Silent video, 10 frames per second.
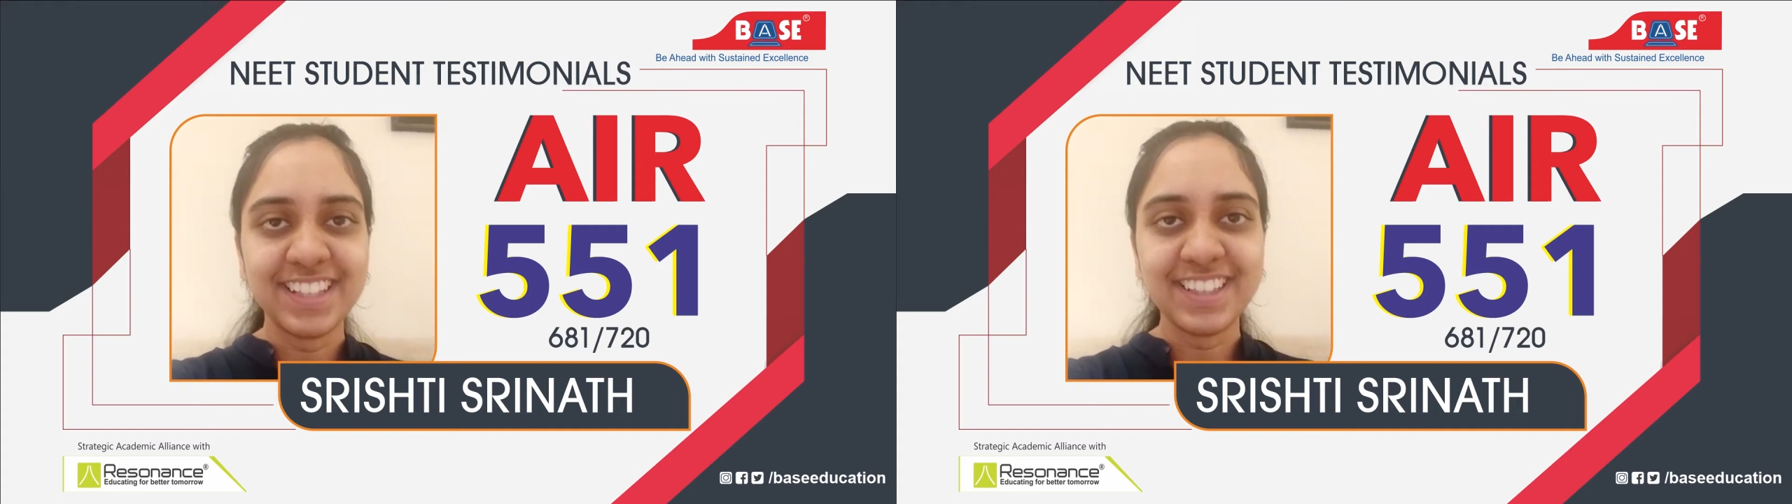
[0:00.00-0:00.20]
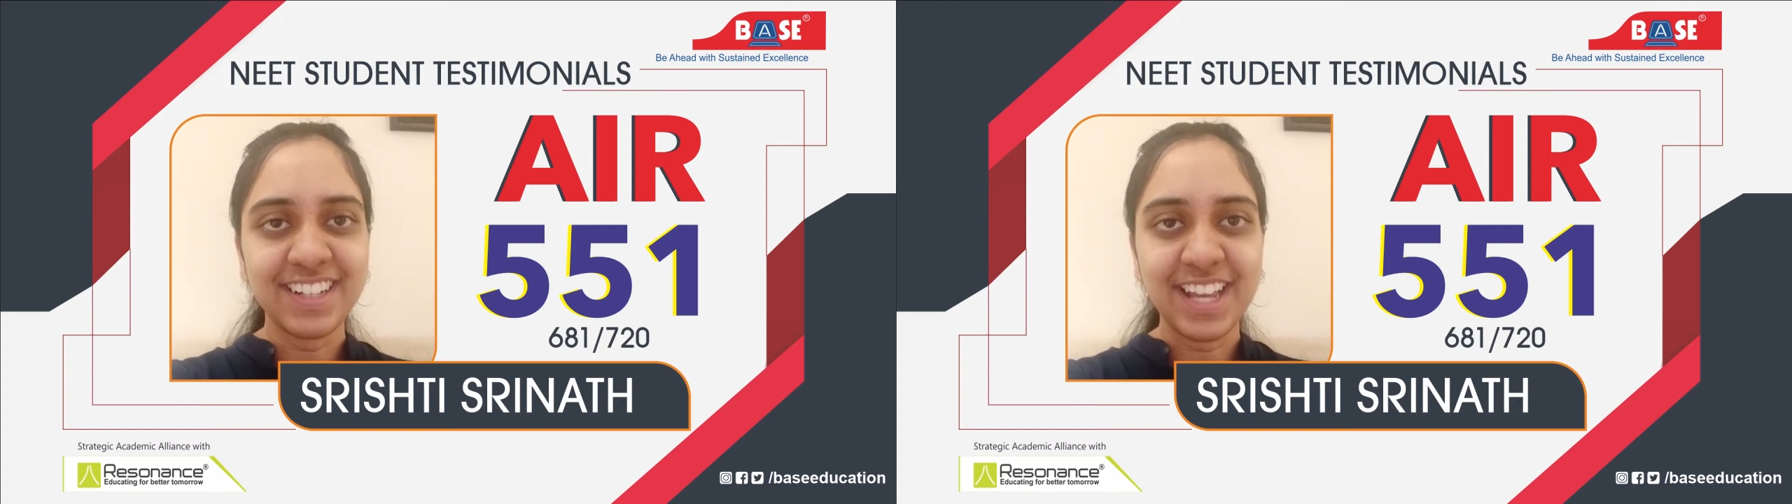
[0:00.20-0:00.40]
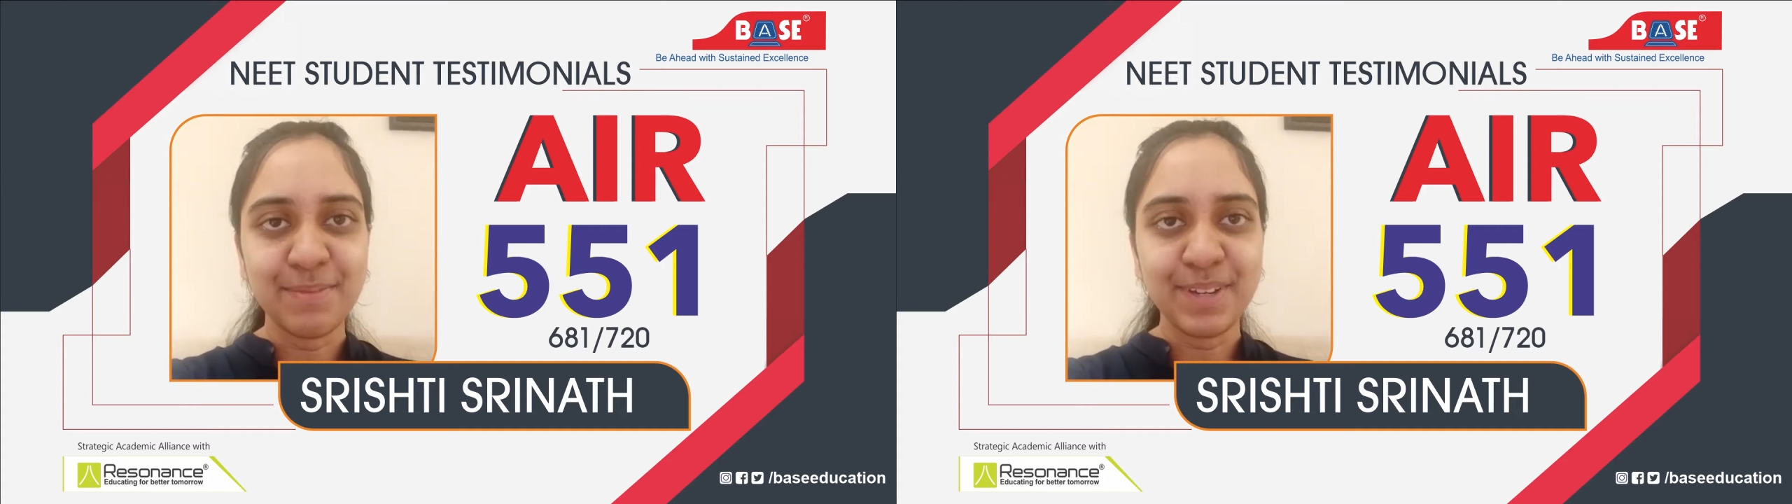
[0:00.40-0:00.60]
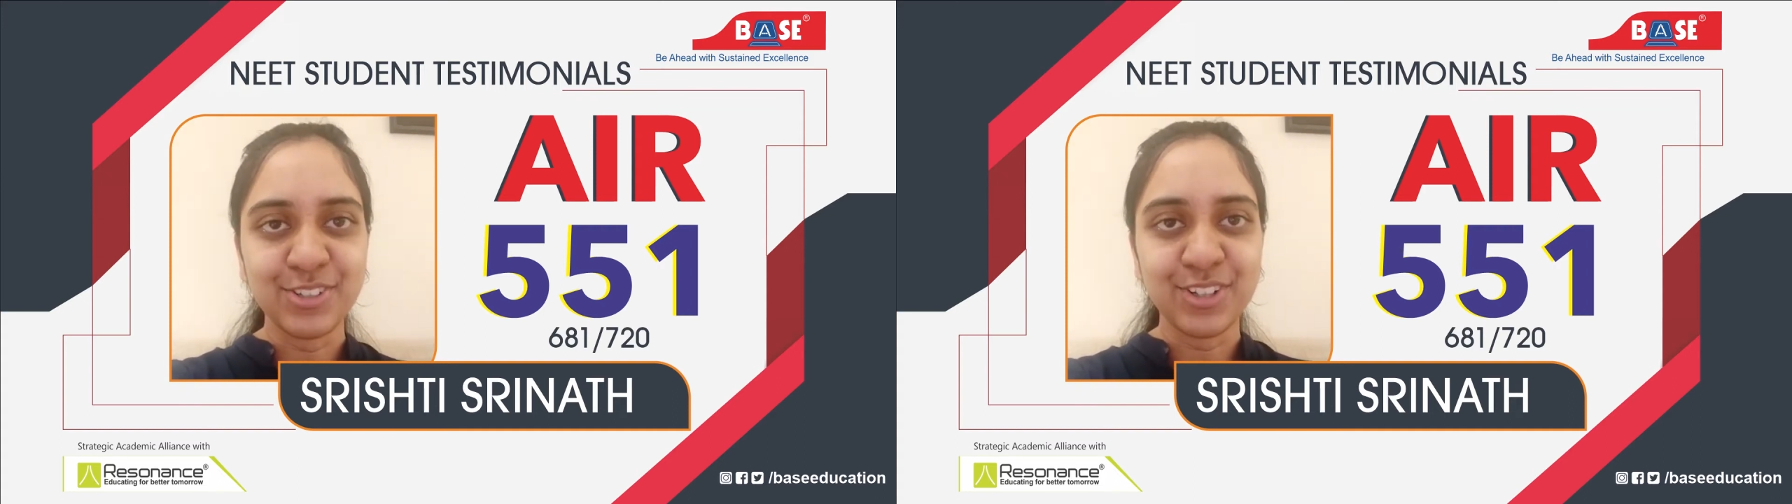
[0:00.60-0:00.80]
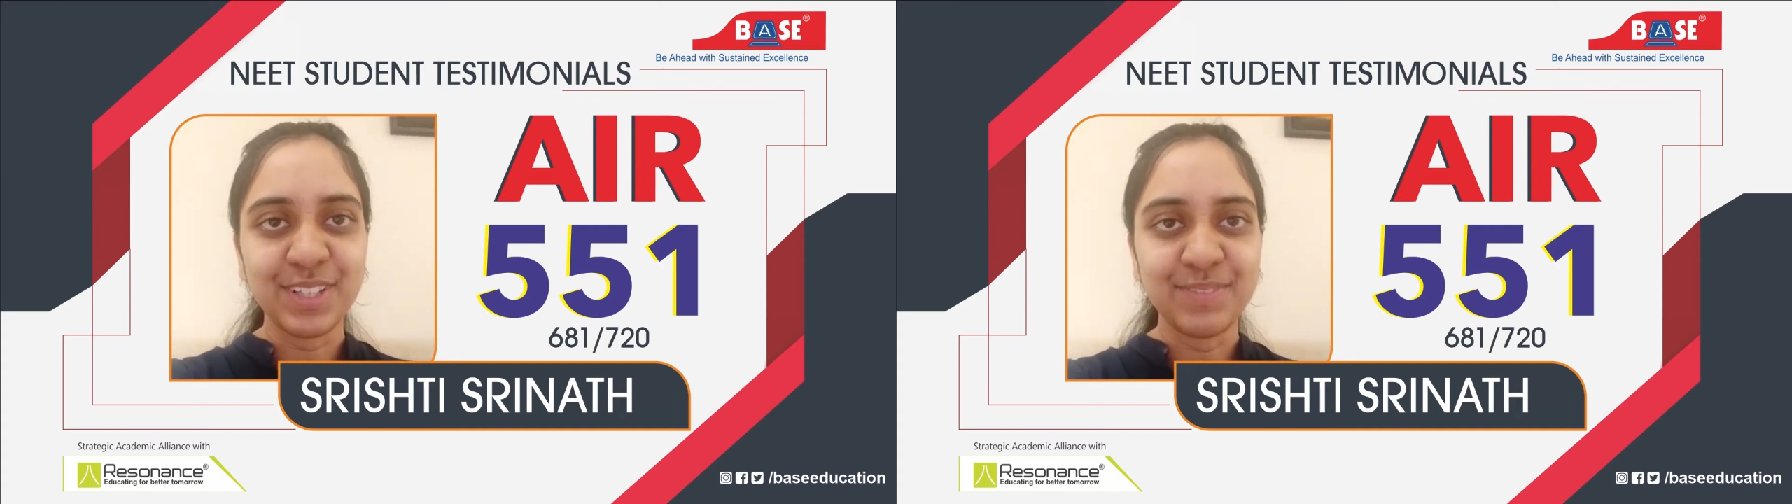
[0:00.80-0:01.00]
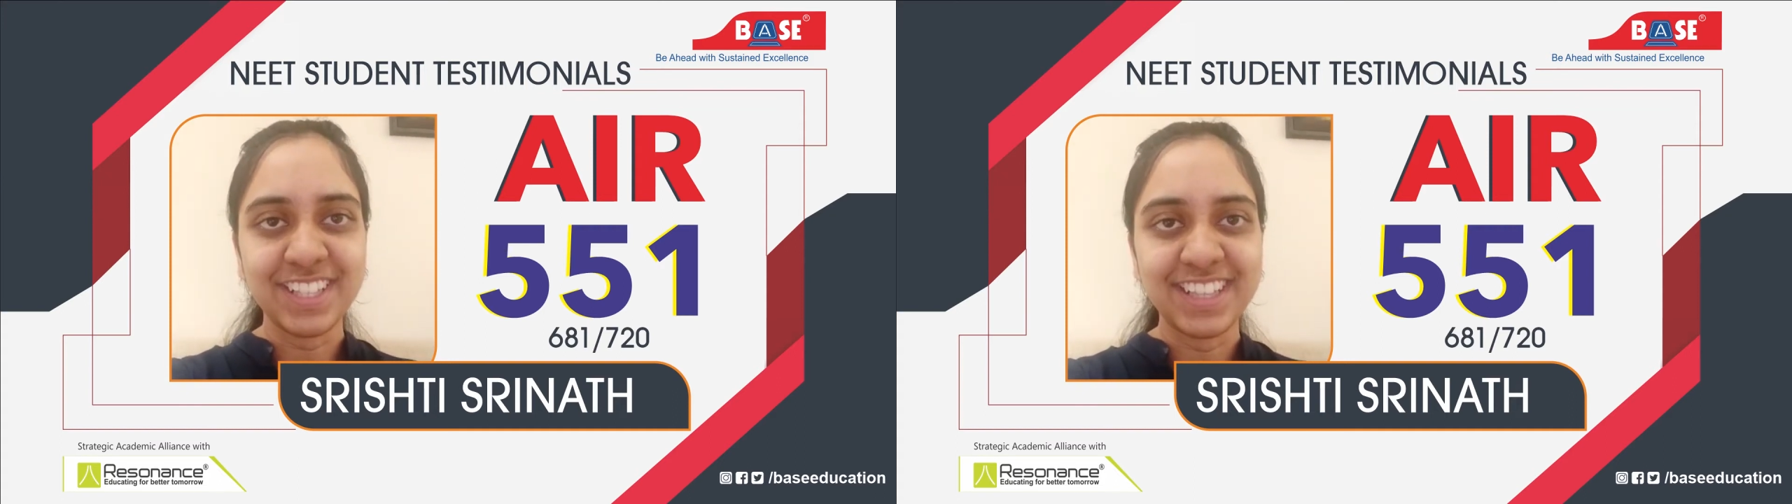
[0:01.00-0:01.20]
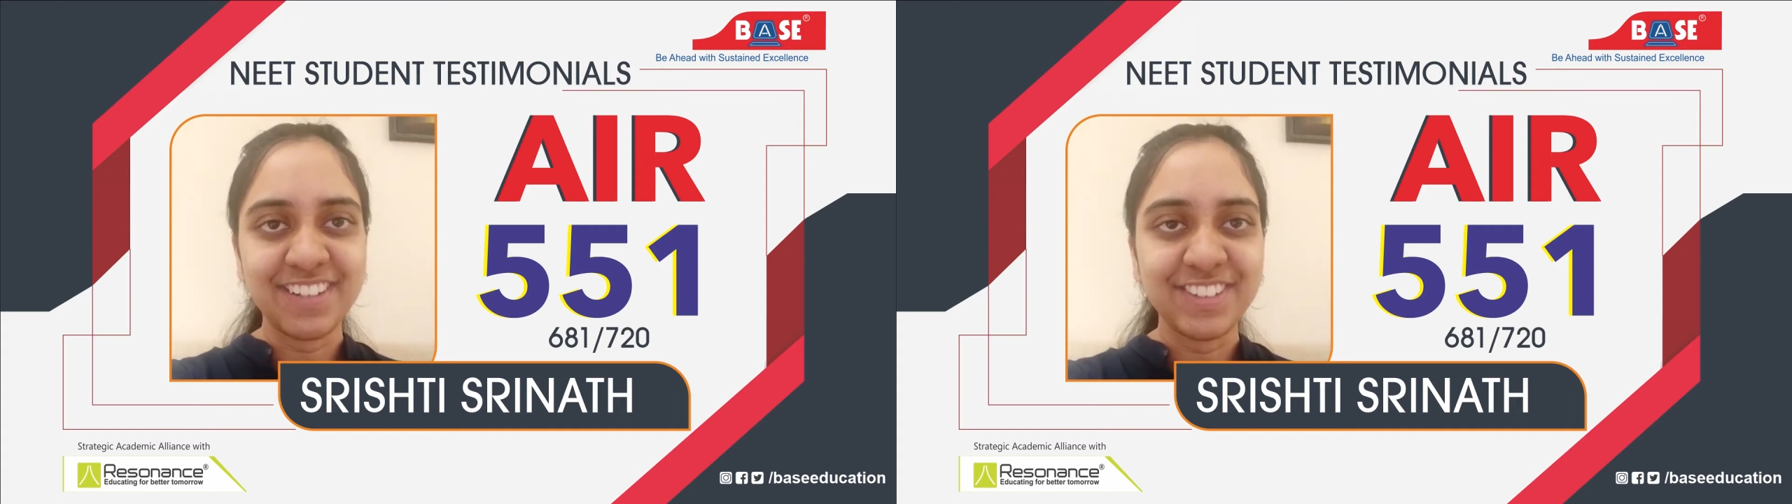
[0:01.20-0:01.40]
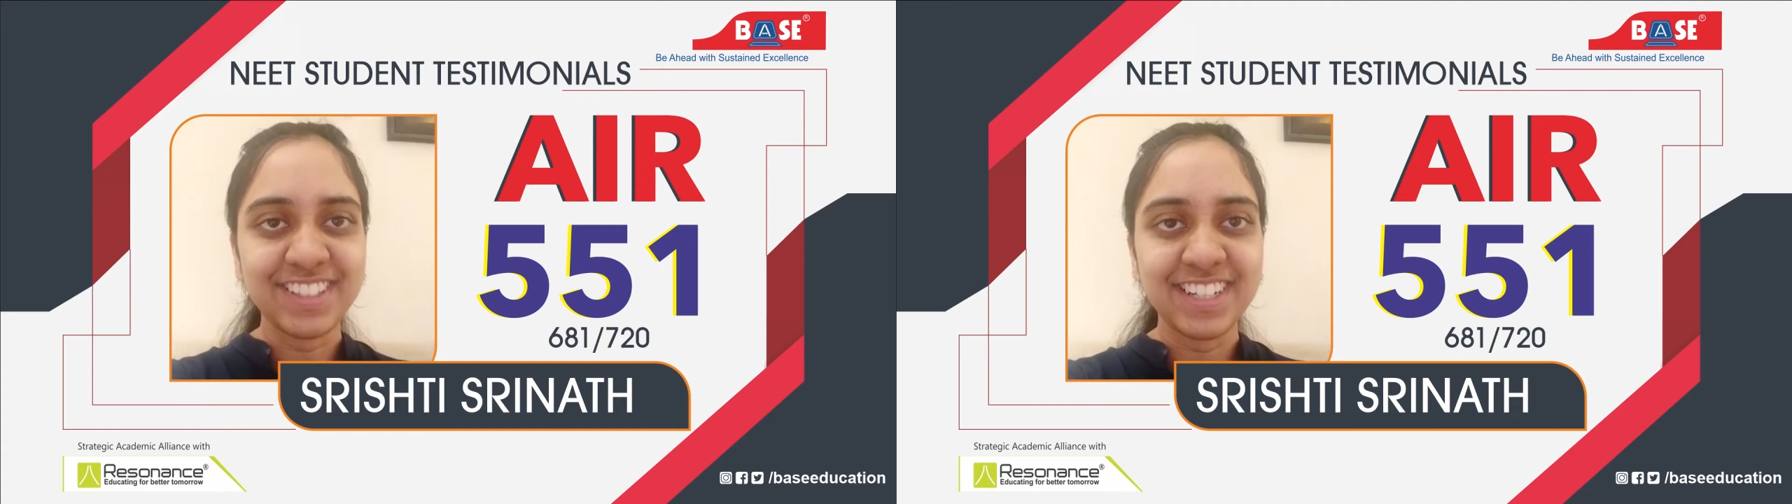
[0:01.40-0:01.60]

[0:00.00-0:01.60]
the time I joined them in the 11th